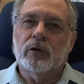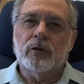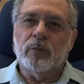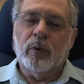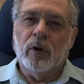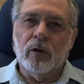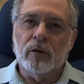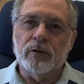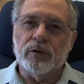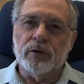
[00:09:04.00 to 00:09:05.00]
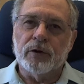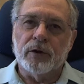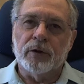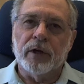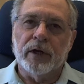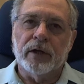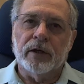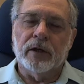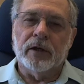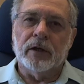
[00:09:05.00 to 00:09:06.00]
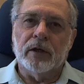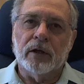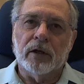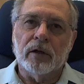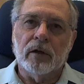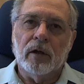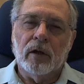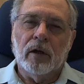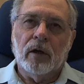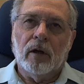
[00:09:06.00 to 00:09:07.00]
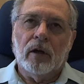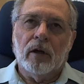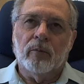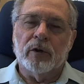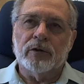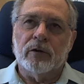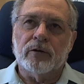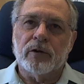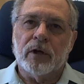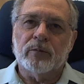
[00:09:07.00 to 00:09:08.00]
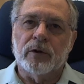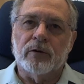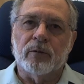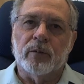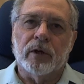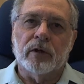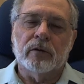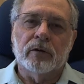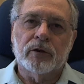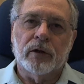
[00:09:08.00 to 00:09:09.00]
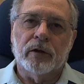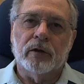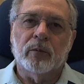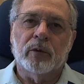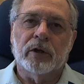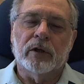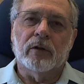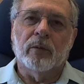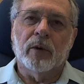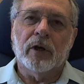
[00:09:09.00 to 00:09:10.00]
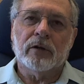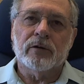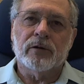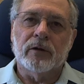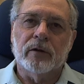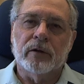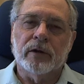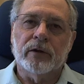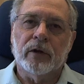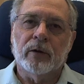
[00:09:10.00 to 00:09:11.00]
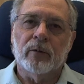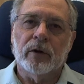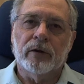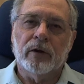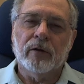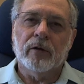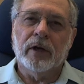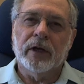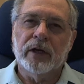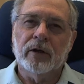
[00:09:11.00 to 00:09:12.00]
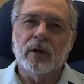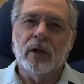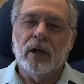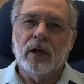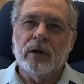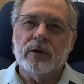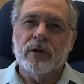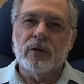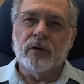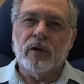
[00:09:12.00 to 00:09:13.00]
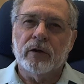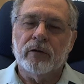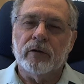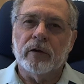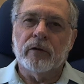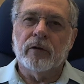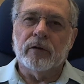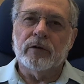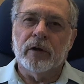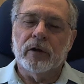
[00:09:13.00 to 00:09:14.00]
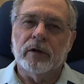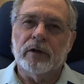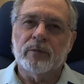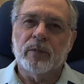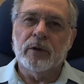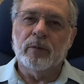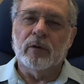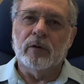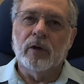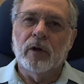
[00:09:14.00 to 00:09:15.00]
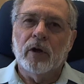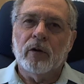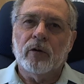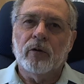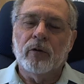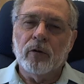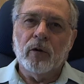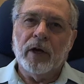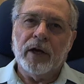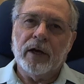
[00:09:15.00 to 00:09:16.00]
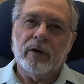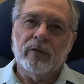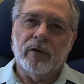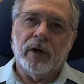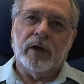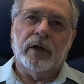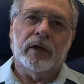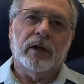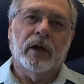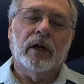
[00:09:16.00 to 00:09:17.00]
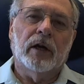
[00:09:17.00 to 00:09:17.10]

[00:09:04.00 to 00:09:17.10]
suppose that she had any misconceptions about China being a democracy or anything, but on the other hand, she thought that the Chinese people do have a